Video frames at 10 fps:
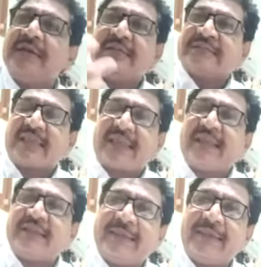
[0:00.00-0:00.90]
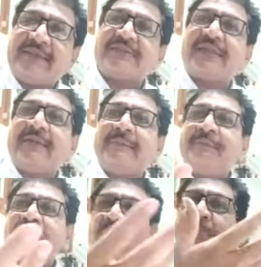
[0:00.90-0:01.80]
Second thing is that
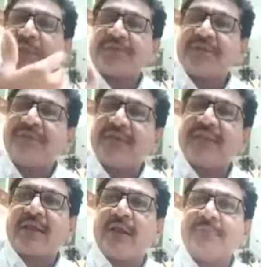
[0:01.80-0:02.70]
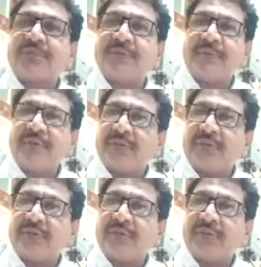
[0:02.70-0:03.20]
patient, when they comes up,